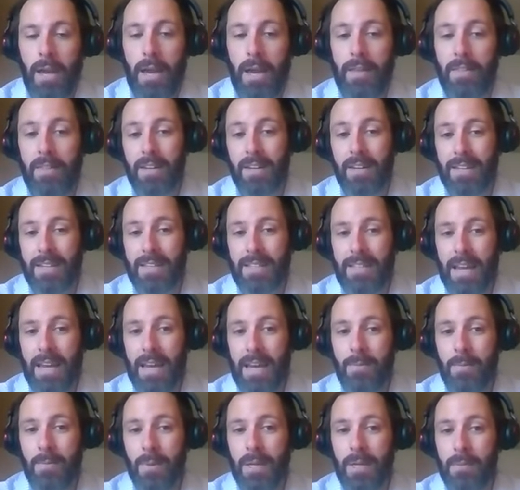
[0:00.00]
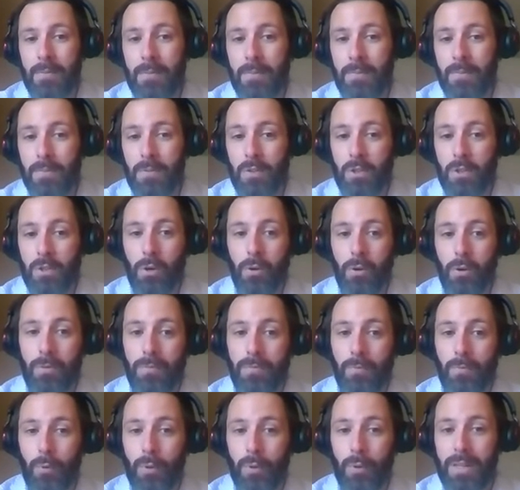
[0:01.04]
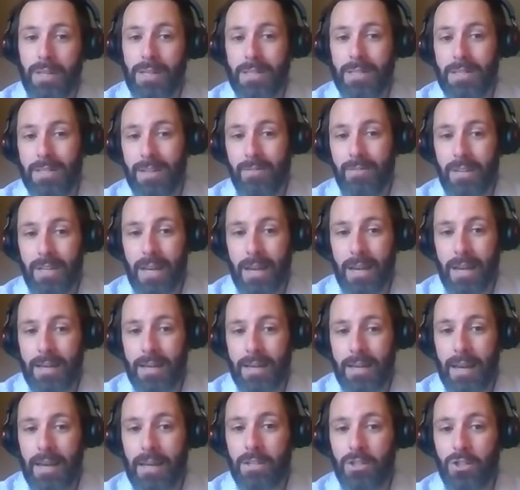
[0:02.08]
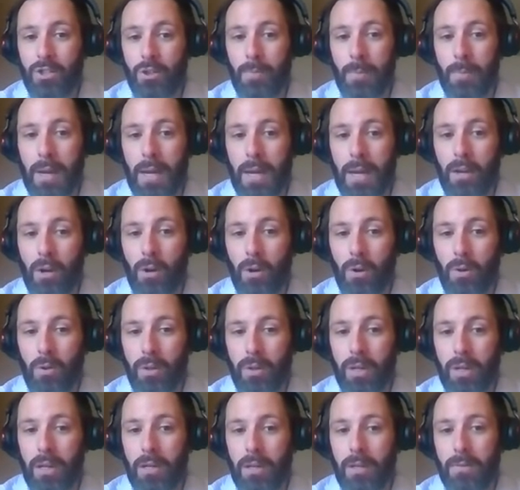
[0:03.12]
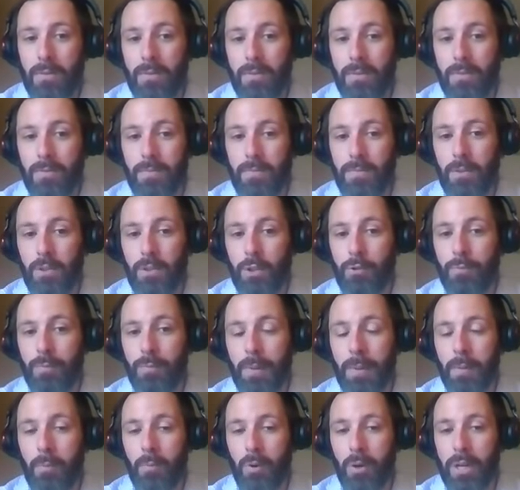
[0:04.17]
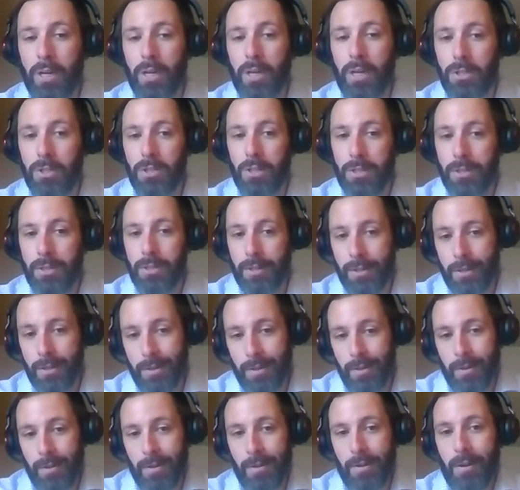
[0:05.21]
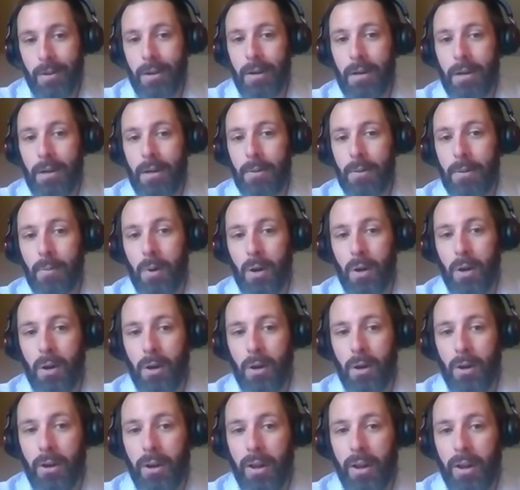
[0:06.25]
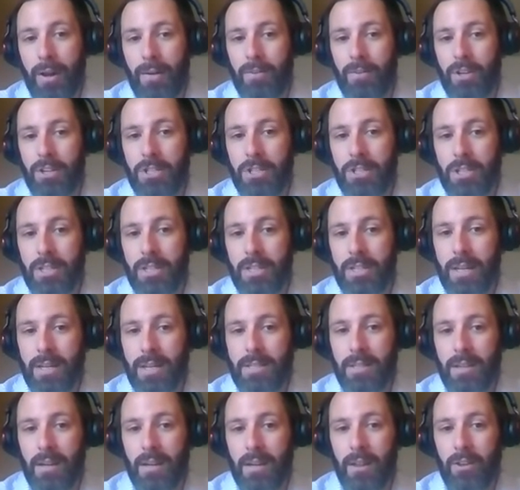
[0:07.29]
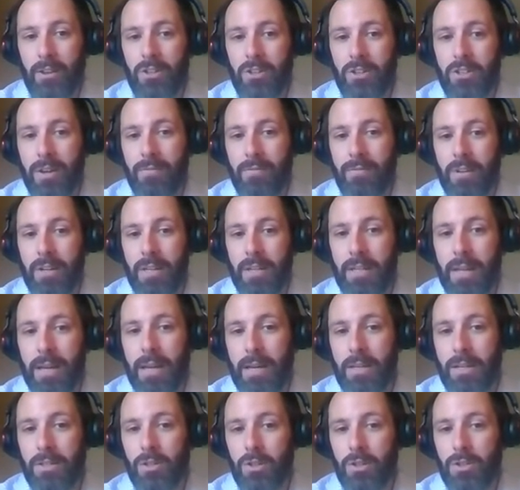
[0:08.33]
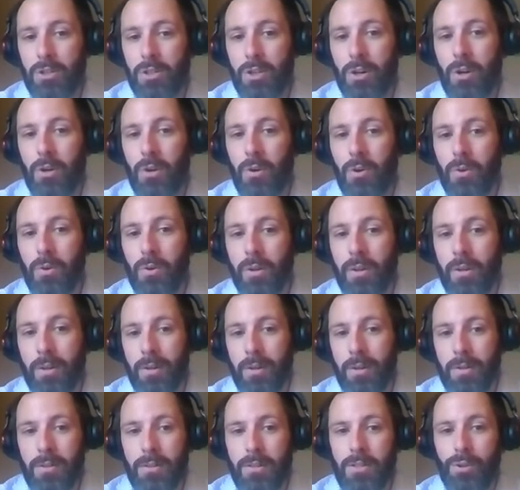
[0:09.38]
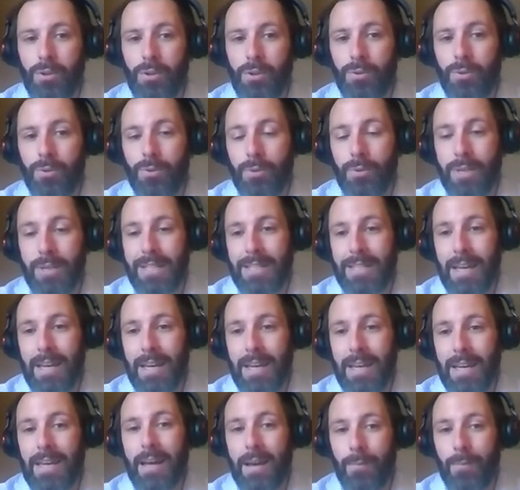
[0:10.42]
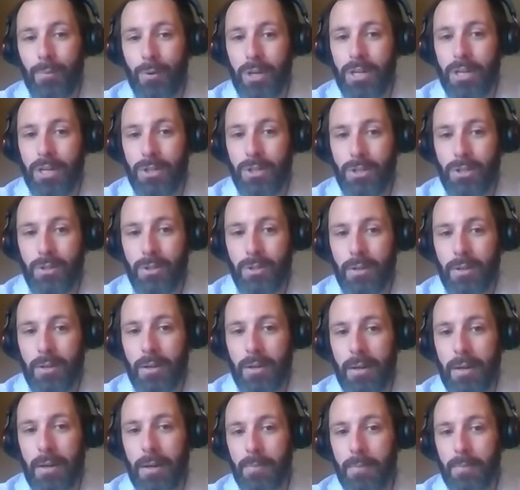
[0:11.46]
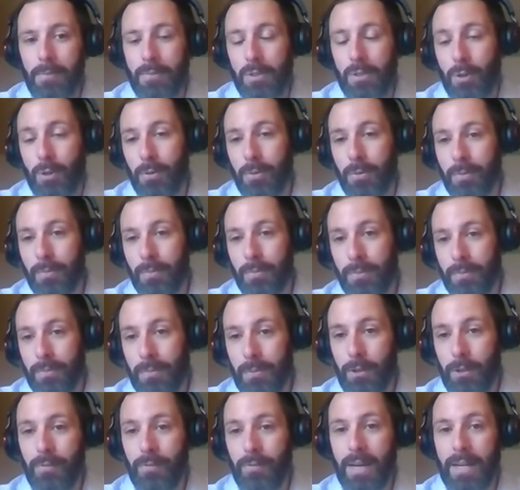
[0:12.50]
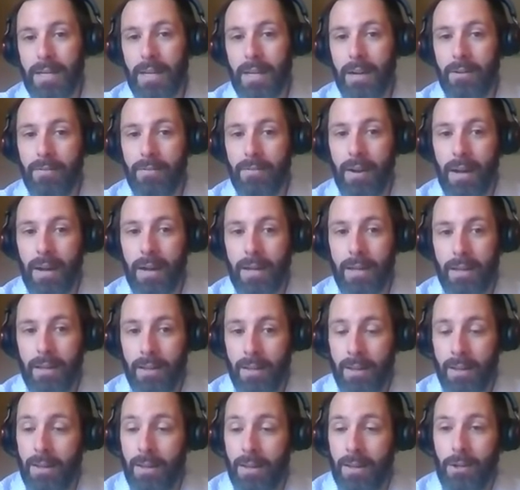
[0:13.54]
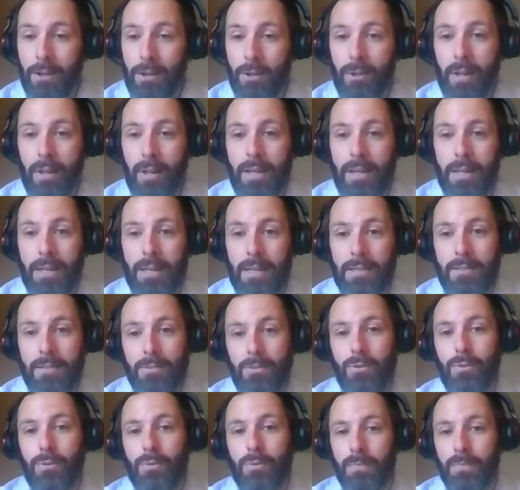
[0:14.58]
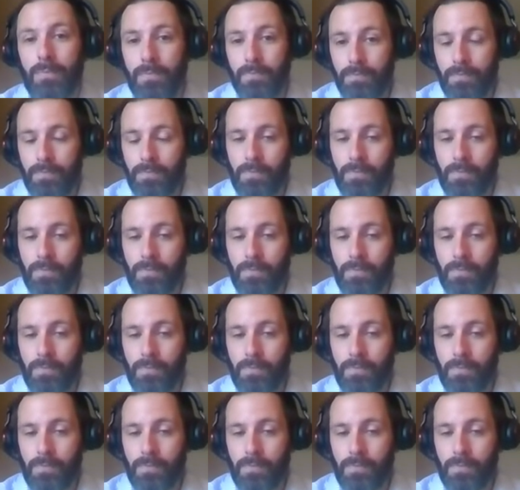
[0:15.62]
And then containment. So within 78 days, you may know that you've been breached. On average, it takes another 70 days or so to contain that breach. So you've identified it, you then need to